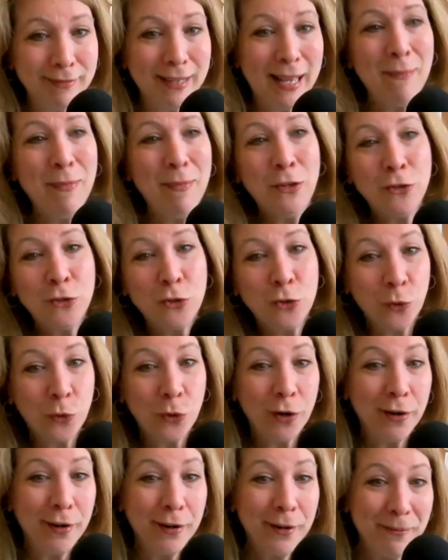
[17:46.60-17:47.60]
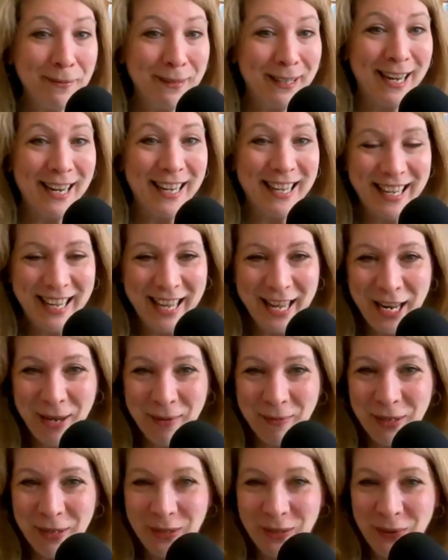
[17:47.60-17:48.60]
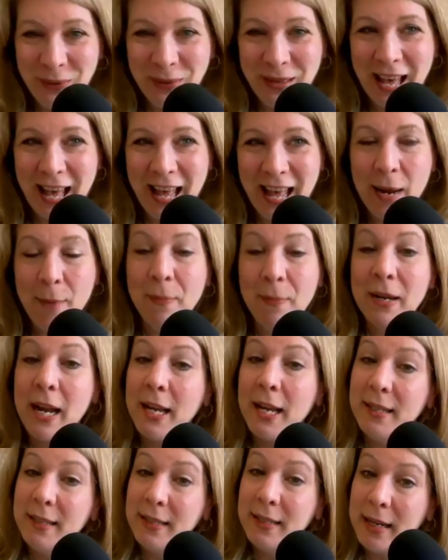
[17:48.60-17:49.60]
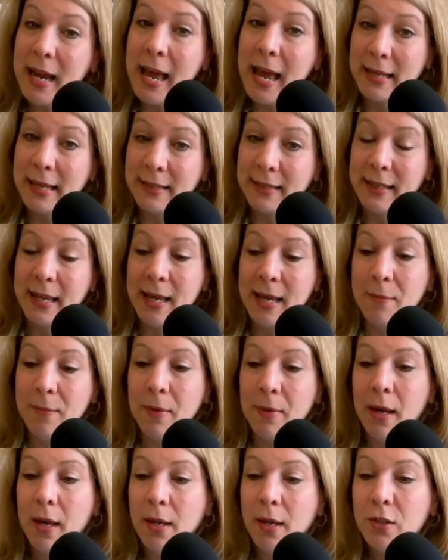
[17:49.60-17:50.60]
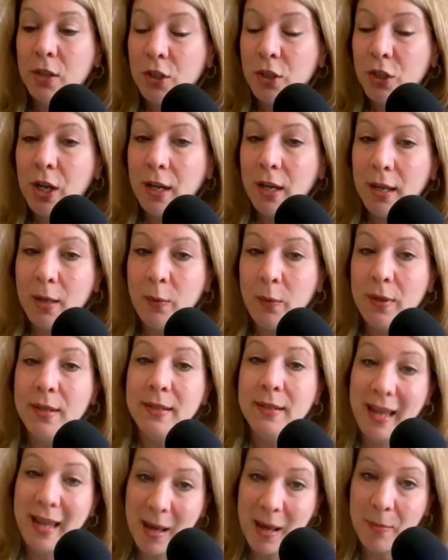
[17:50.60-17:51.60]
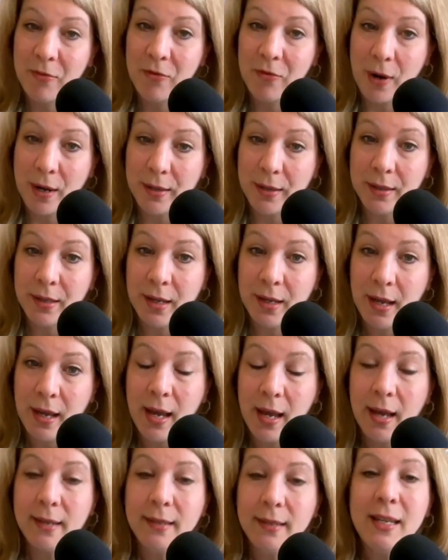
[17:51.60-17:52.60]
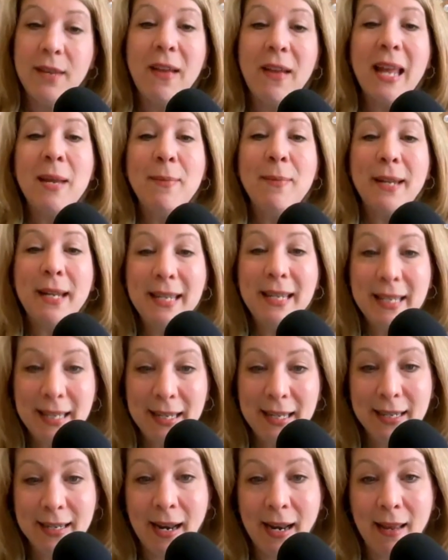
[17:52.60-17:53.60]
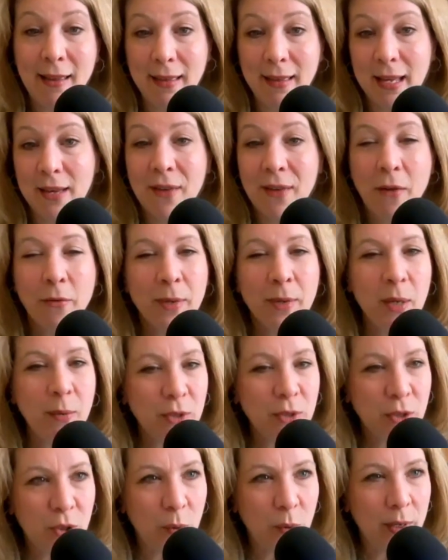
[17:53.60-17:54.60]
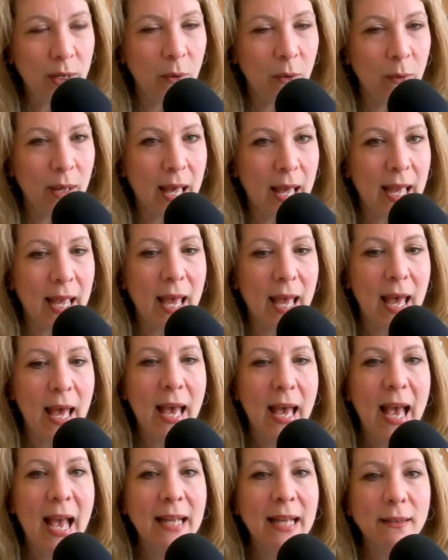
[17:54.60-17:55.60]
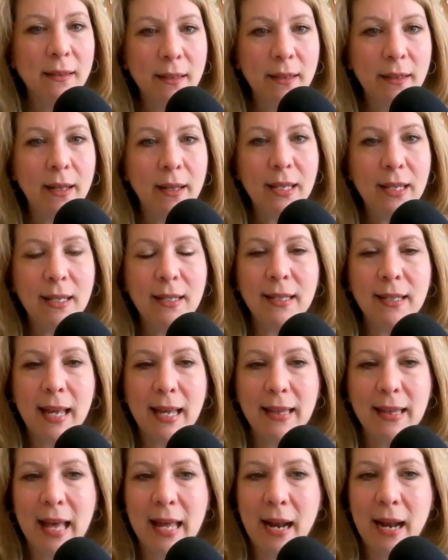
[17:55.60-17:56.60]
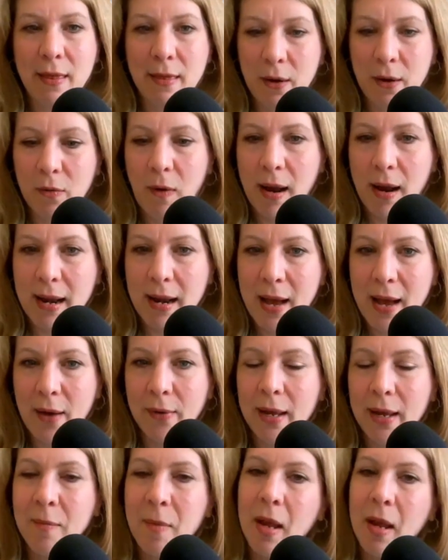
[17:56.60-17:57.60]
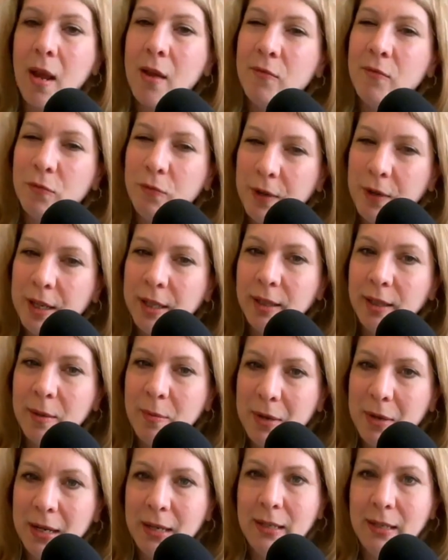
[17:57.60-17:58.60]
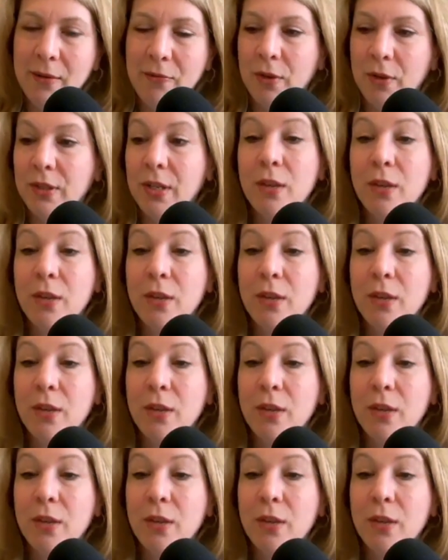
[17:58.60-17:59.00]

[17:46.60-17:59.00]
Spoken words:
I'm not sure that I can get him to do that, but I did ask him to check in with his camp friends and see if anybody needed anything, if everybody was doing okay. And little things like that, I think right now can make a really big difference.